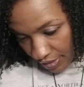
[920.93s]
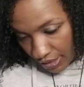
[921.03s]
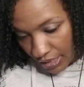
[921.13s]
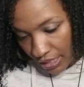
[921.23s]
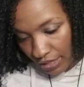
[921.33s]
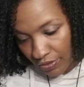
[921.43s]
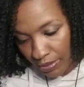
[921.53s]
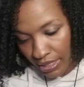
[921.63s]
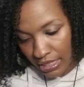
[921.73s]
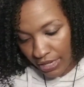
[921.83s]
Looks like
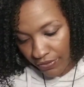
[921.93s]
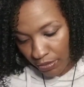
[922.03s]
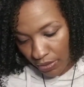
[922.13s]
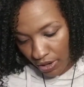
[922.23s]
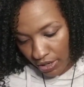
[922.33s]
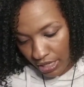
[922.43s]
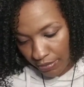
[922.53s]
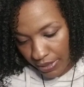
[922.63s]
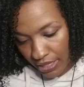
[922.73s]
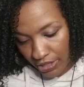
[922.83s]
everybody's having a party
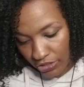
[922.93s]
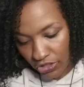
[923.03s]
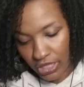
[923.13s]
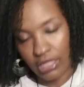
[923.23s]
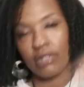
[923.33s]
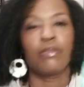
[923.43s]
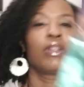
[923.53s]
up here and she's